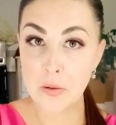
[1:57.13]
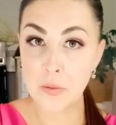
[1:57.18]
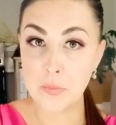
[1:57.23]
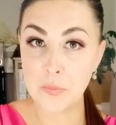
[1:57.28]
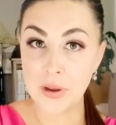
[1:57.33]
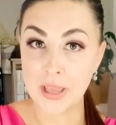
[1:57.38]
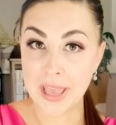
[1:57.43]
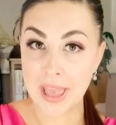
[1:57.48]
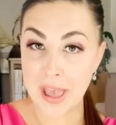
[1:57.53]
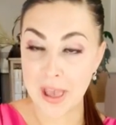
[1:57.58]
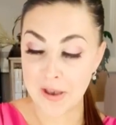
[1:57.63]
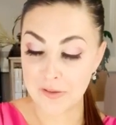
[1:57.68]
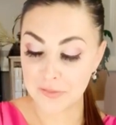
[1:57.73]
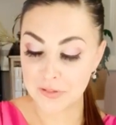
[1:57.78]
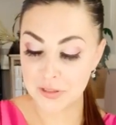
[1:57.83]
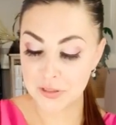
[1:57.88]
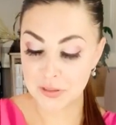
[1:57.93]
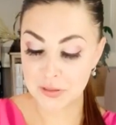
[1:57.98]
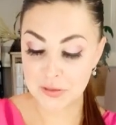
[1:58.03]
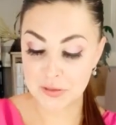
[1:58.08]
We
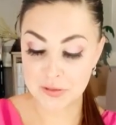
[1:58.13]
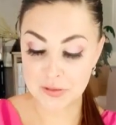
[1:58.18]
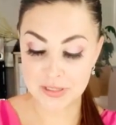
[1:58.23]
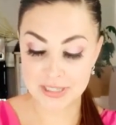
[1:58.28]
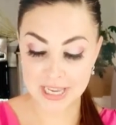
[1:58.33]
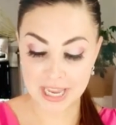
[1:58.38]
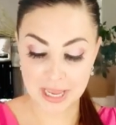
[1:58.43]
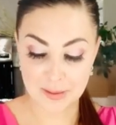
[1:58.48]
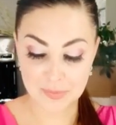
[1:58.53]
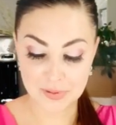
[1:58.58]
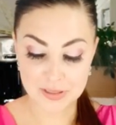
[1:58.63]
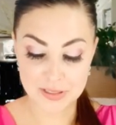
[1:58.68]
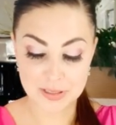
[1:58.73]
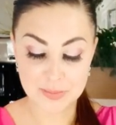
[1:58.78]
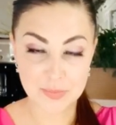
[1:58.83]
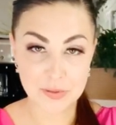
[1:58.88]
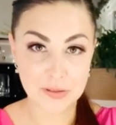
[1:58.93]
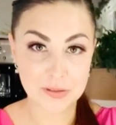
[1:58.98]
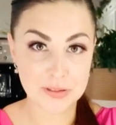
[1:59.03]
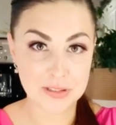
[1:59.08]
have 2
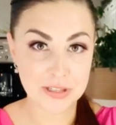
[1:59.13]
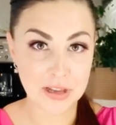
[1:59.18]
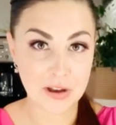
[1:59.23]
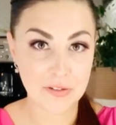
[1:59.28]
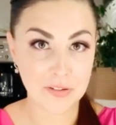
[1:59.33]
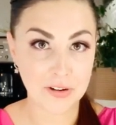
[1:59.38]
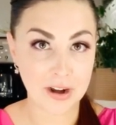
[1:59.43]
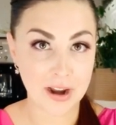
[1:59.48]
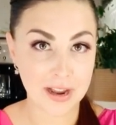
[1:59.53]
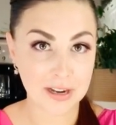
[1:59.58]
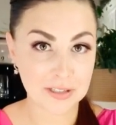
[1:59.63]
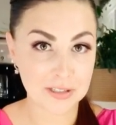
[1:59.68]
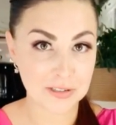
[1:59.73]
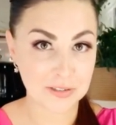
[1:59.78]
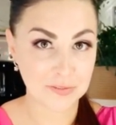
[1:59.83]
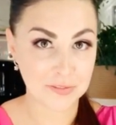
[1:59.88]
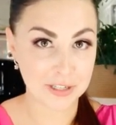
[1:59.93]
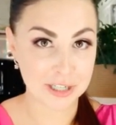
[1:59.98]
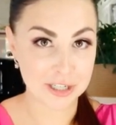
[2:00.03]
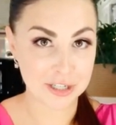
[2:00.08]
tablespoons of our
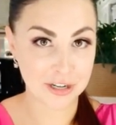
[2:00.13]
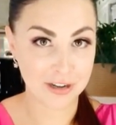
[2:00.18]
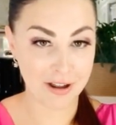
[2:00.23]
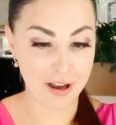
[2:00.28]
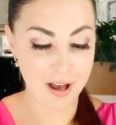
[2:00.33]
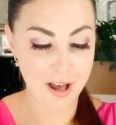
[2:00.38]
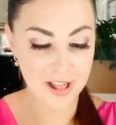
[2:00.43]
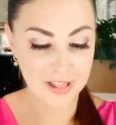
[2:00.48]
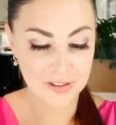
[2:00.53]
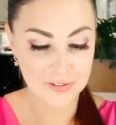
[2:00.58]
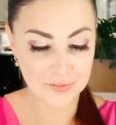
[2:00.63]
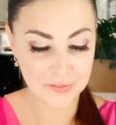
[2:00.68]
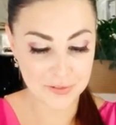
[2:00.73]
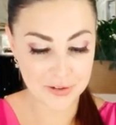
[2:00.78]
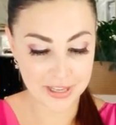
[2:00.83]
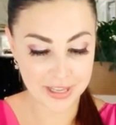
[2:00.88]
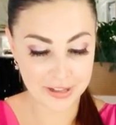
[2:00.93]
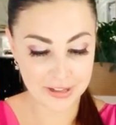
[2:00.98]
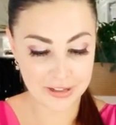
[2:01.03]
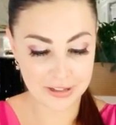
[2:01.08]
extra virgin olive
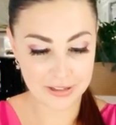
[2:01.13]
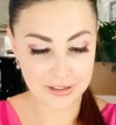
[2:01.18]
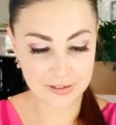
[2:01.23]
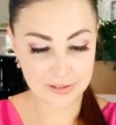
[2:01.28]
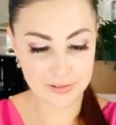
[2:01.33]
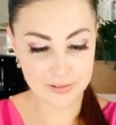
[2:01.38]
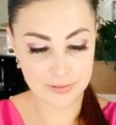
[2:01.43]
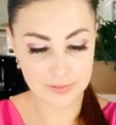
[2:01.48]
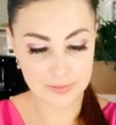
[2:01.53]
oil,